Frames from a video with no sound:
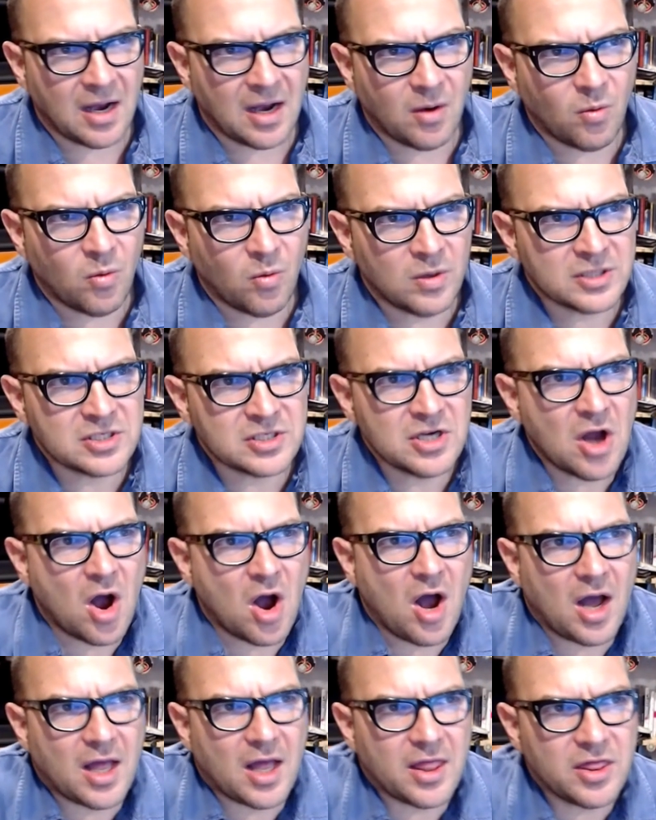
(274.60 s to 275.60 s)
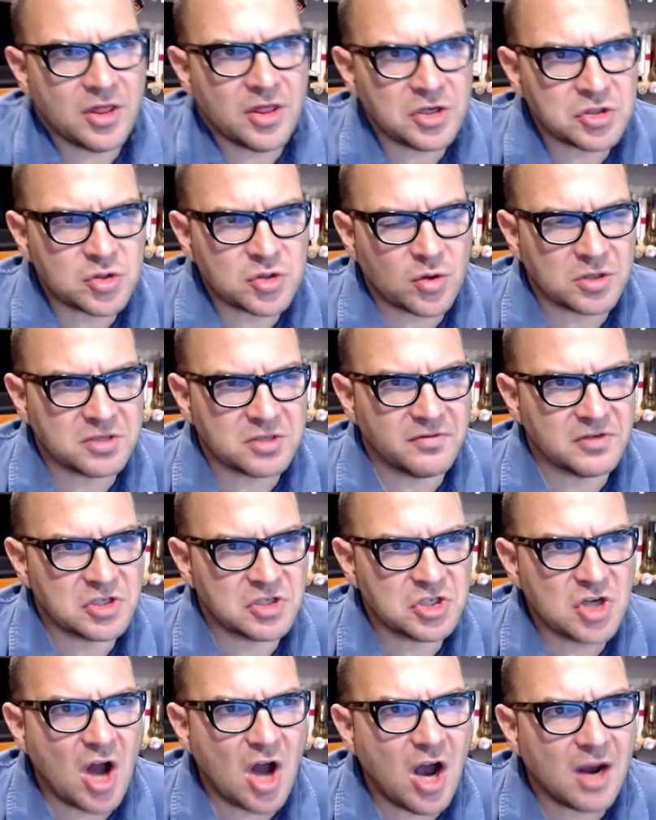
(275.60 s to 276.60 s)
was not the source of a
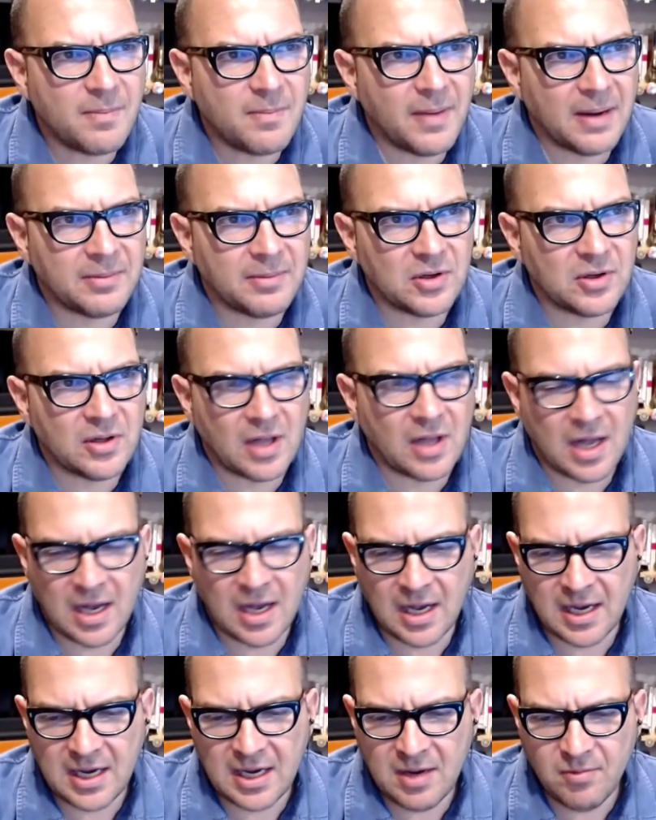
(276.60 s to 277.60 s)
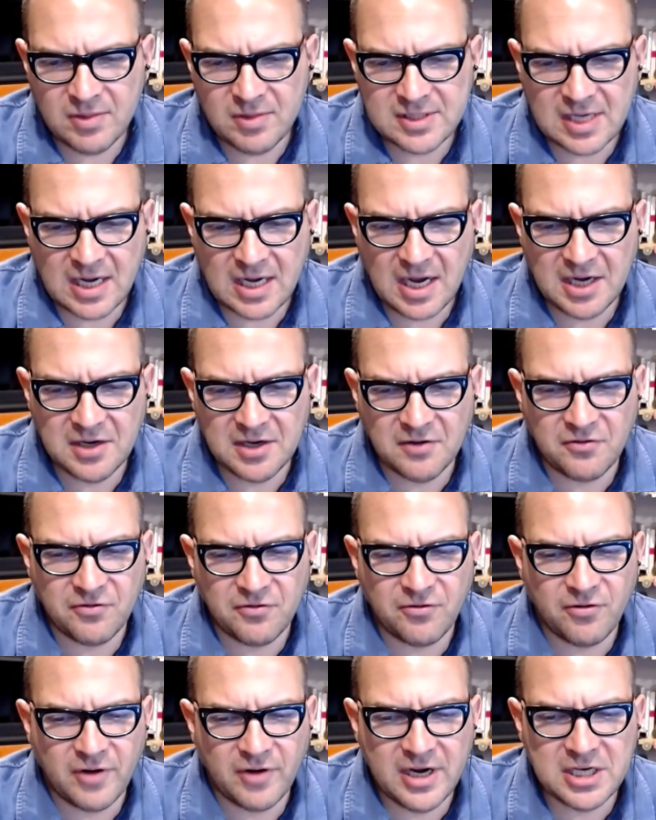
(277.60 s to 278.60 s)
stock bubble. It was a kind of
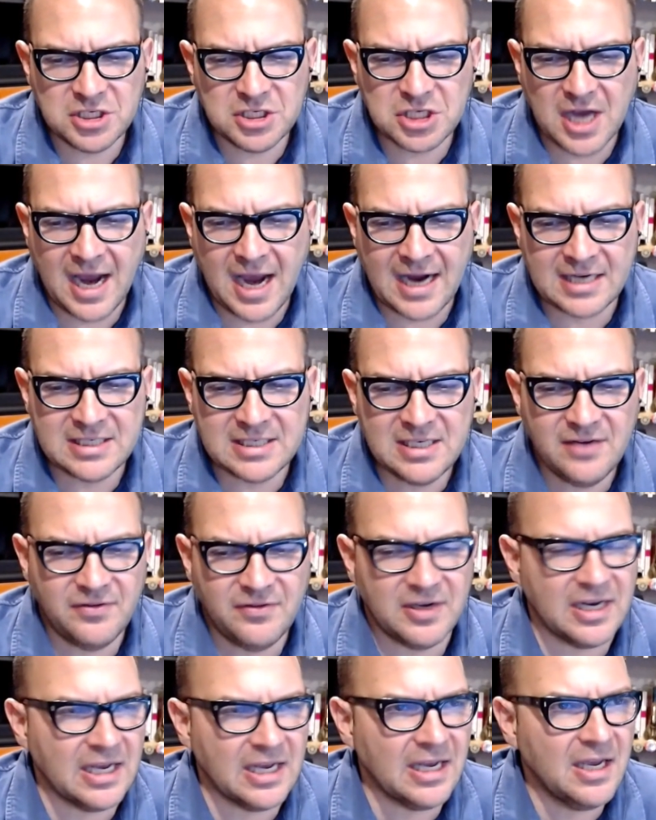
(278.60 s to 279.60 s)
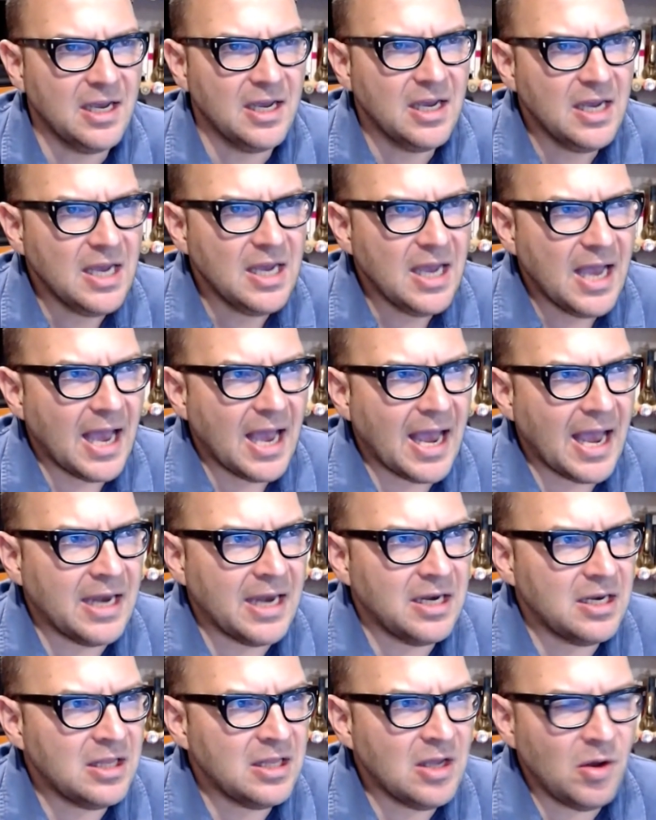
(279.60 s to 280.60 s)
fringe activity.
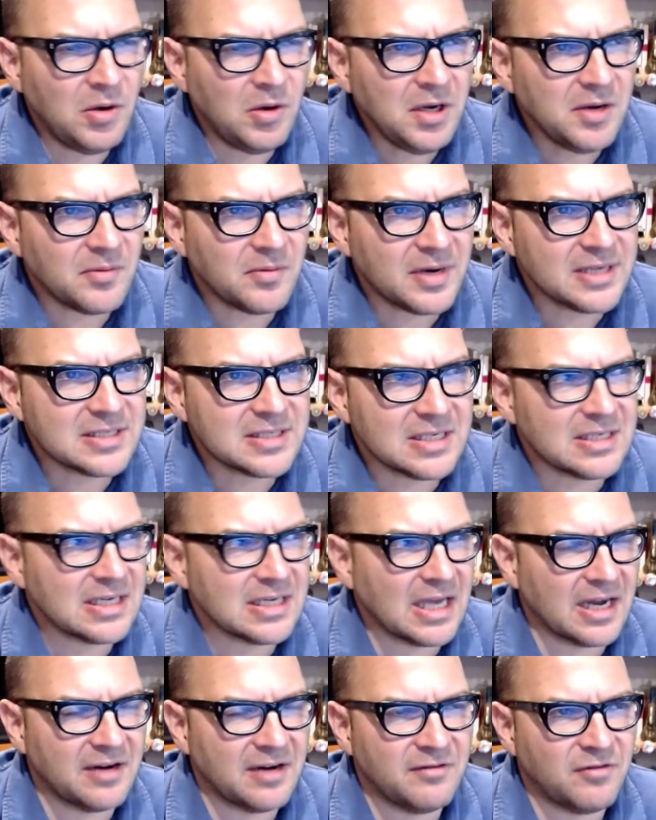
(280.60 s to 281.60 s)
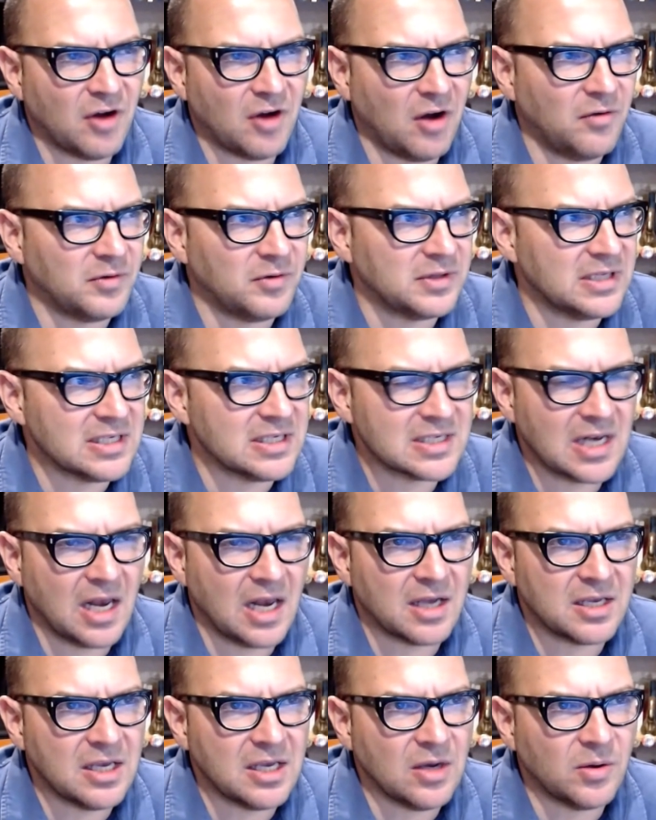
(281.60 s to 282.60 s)
And the only reason to get involved with these
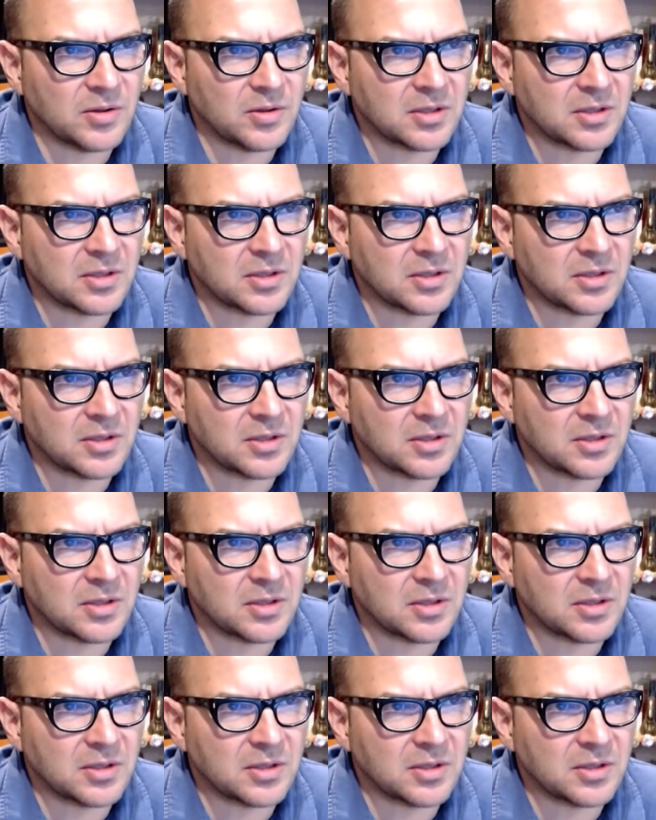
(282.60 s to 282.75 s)
clunky old